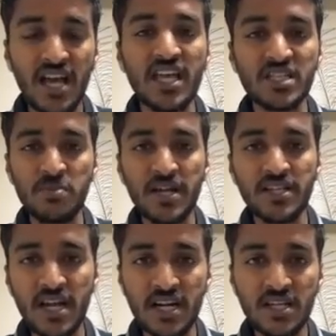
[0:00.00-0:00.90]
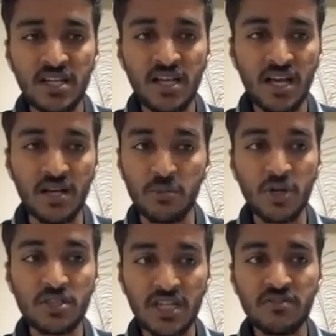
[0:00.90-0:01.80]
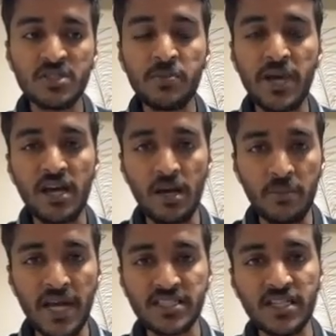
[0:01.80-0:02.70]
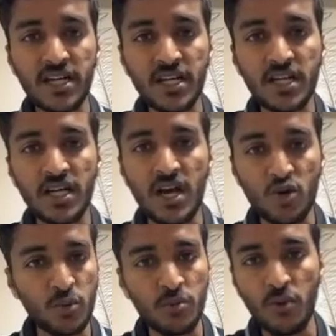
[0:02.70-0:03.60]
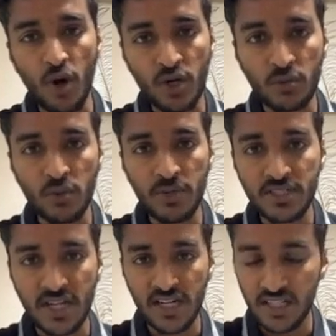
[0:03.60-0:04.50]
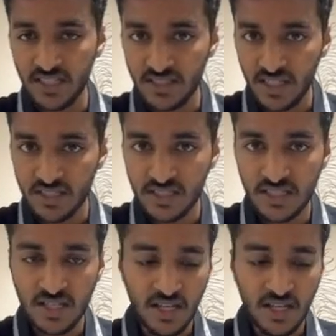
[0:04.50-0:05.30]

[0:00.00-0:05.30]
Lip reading: I explained that because I was passionate in automobiles and these things.